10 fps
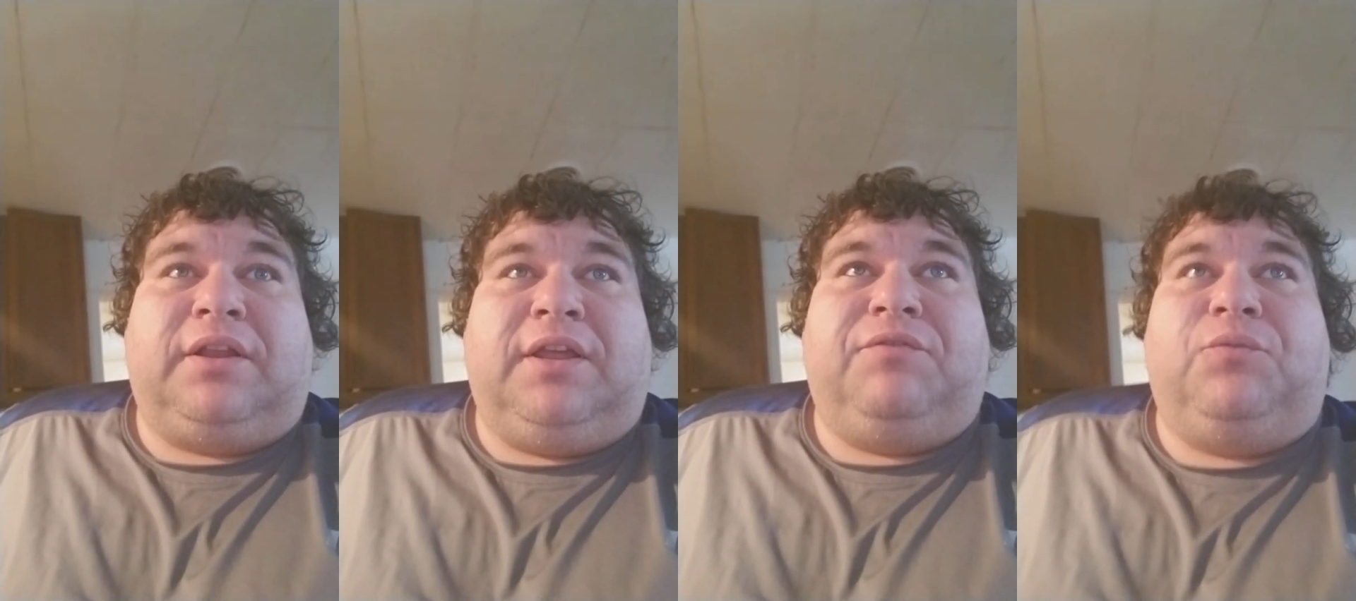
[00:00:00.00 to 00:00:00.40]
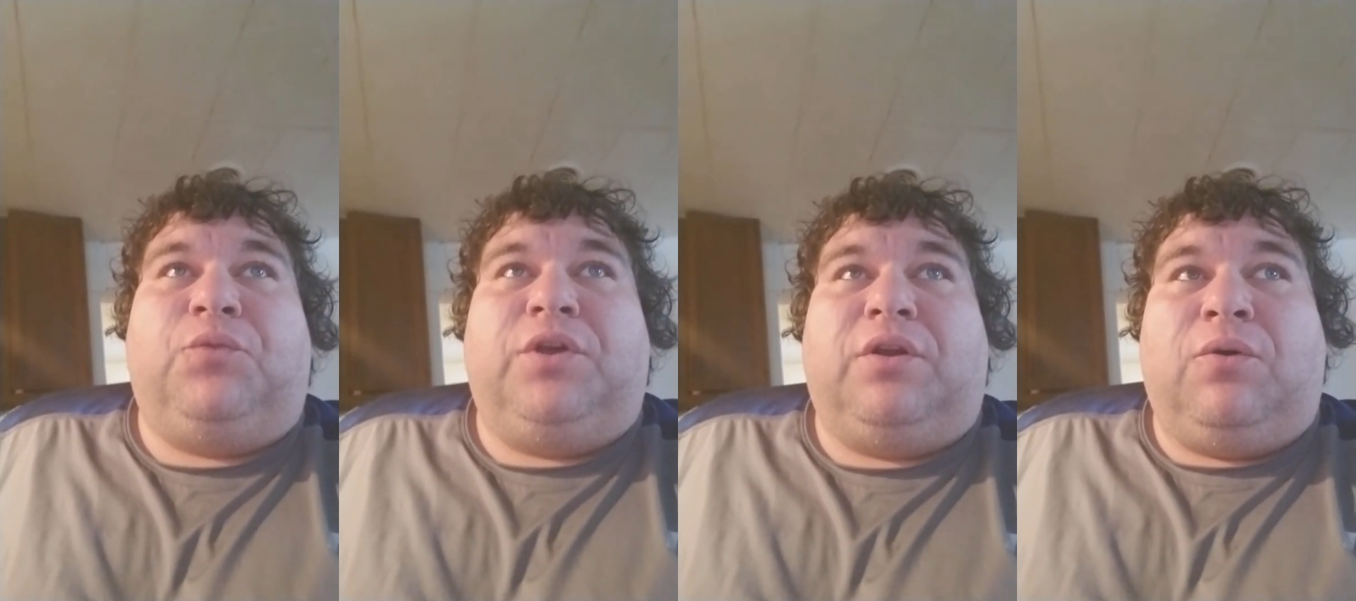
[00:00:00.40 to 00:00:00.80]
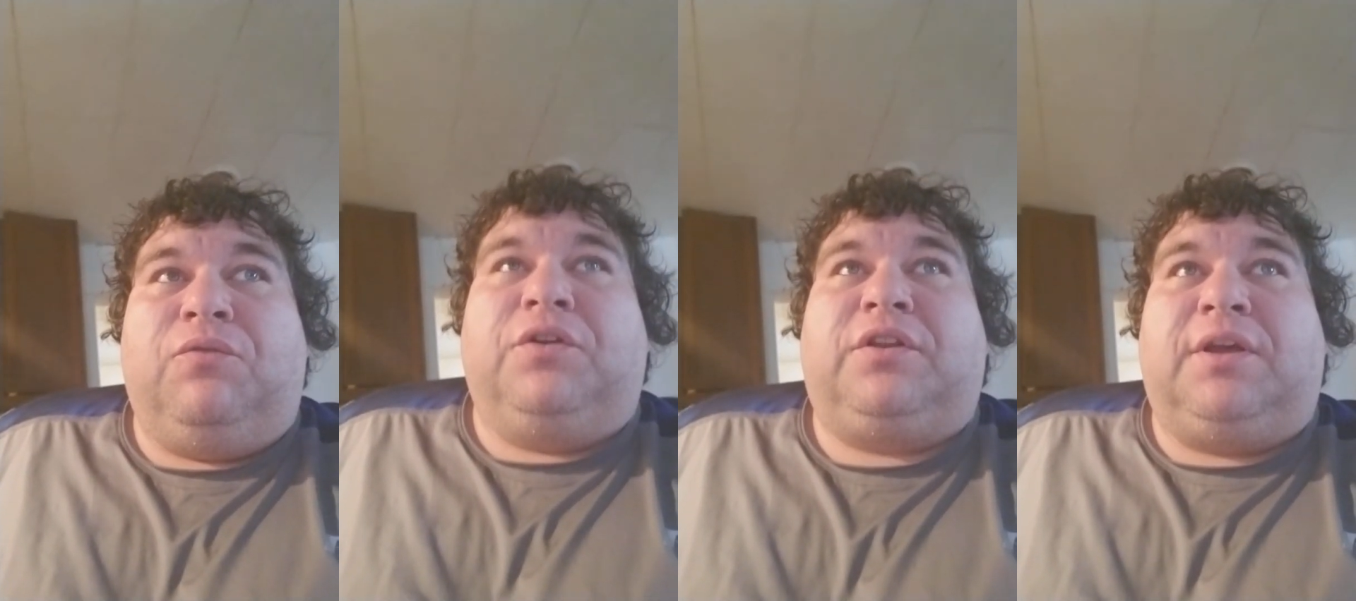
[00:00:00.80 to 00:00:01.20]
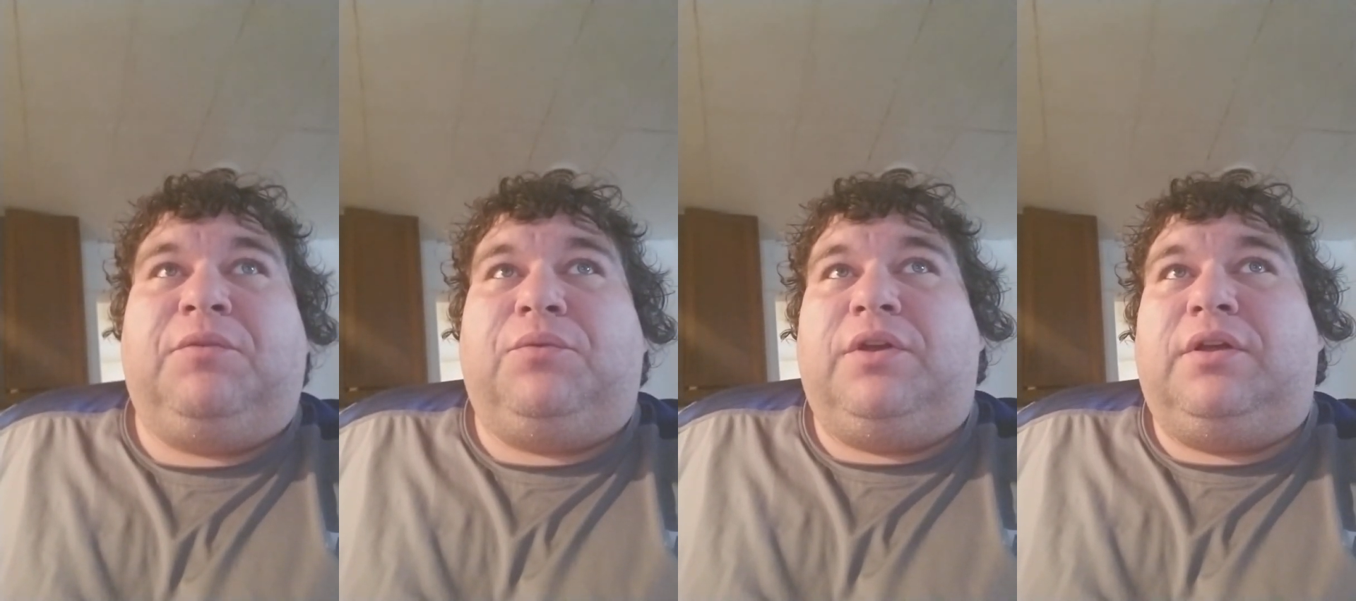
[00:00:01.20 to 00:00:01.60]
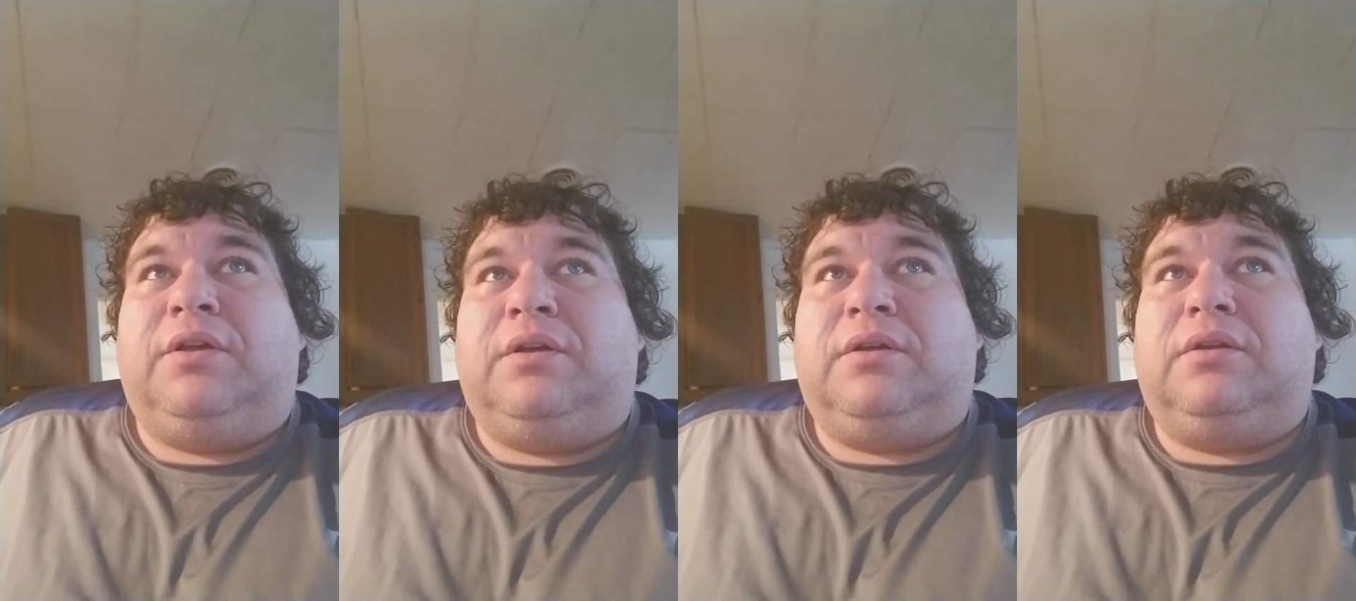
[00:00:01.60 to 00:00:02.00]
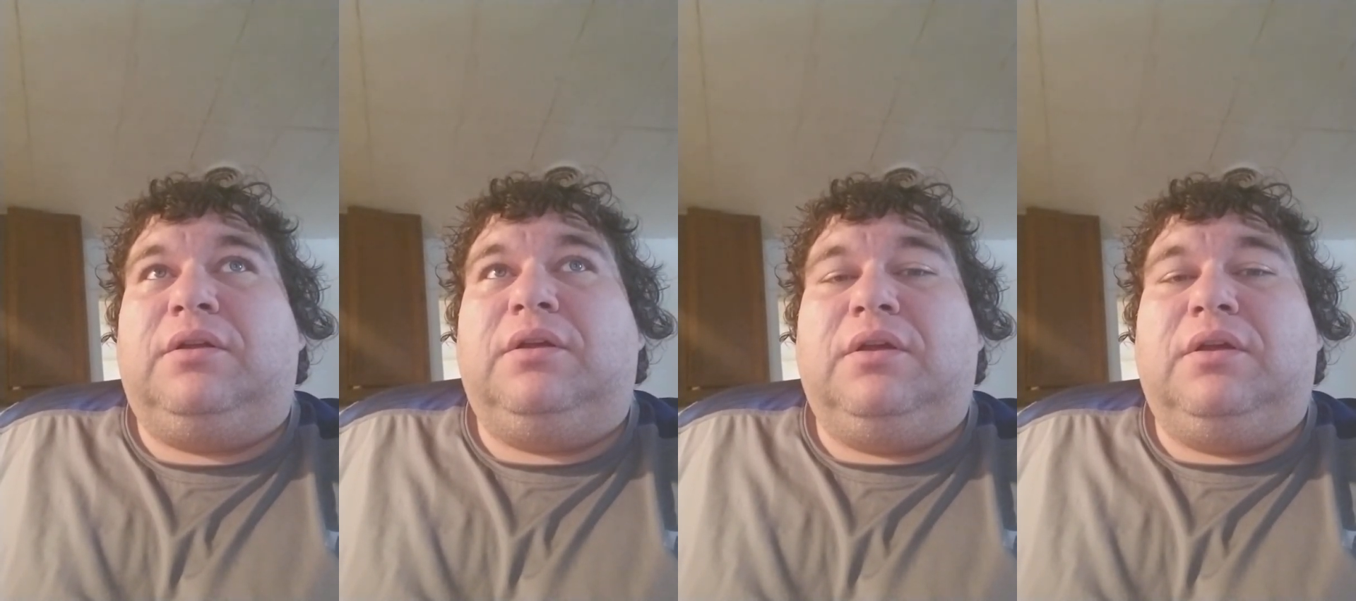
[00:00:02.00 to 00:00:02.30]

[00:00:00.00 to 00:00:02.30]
They even went overtime the way, uh,